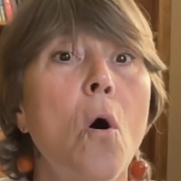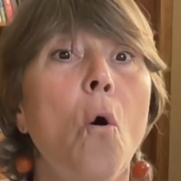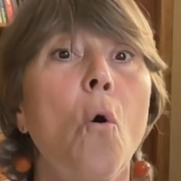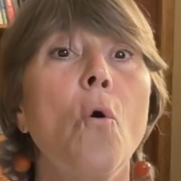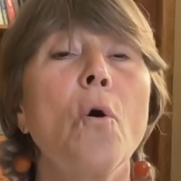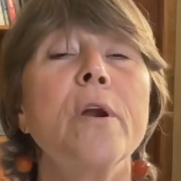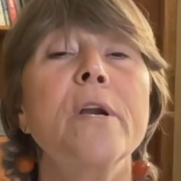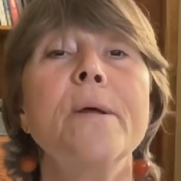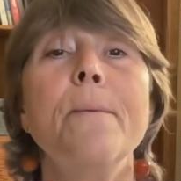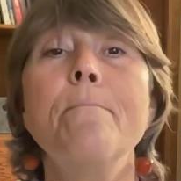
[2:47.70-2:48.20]

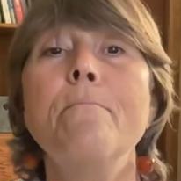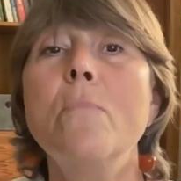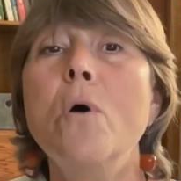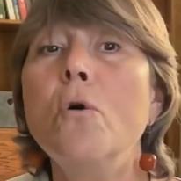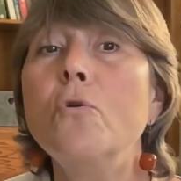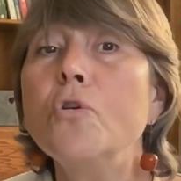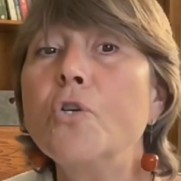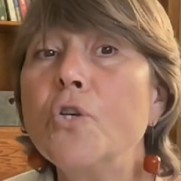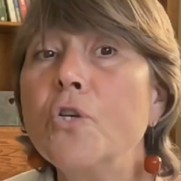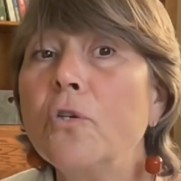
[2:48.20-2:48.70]
or an
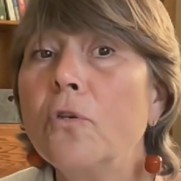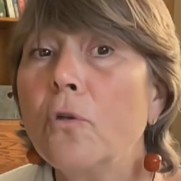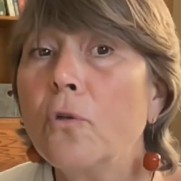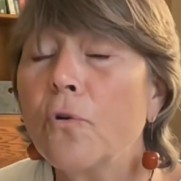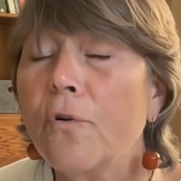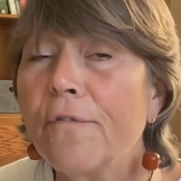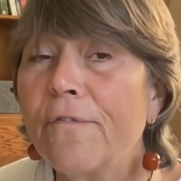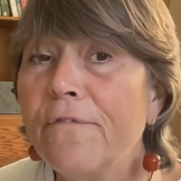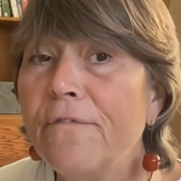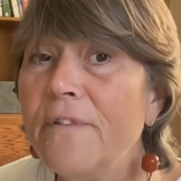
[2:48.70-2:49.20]
emotional
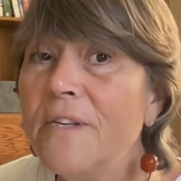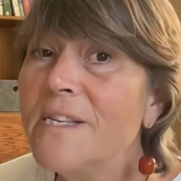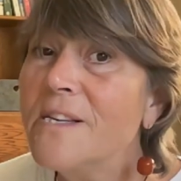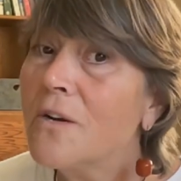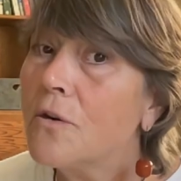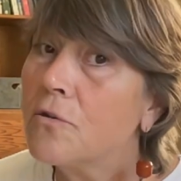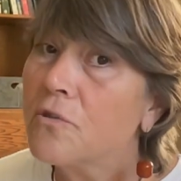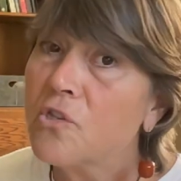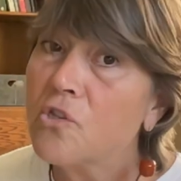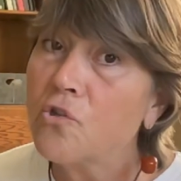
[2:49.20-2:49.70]
or
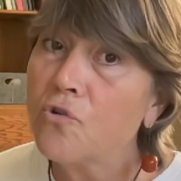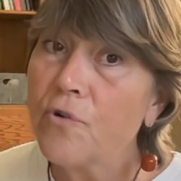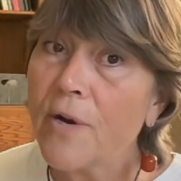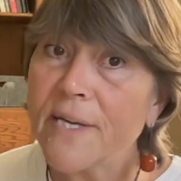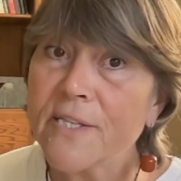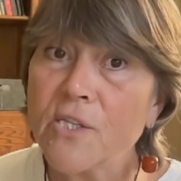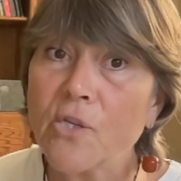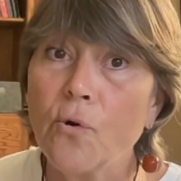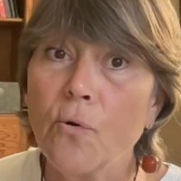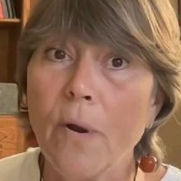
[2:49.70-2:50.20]
physical
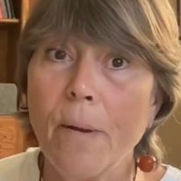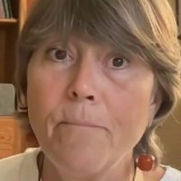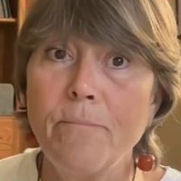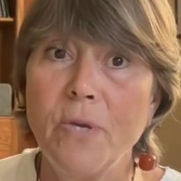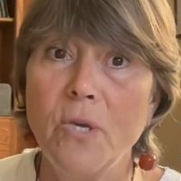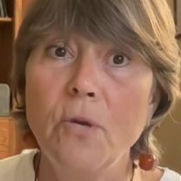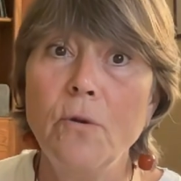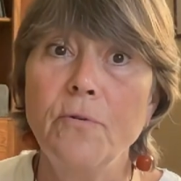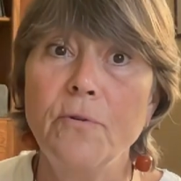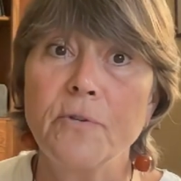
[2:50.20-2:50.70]
stress or
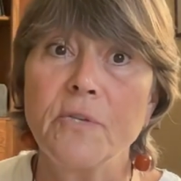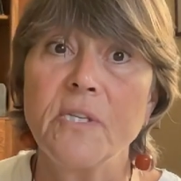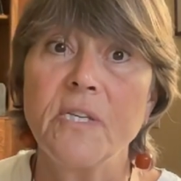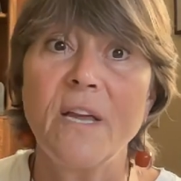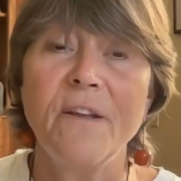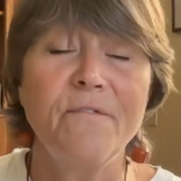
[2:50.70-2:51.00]
abuse,